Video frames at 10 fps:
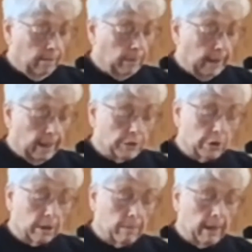But at
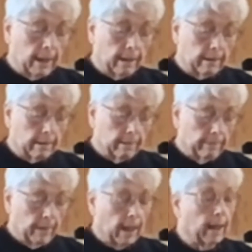your command,
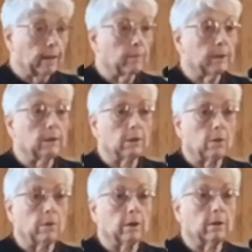I will
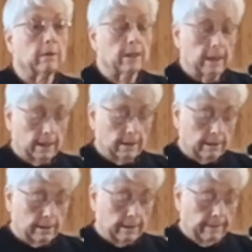lower the
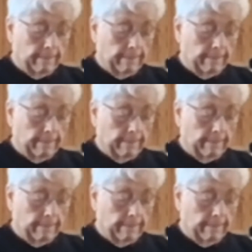nets."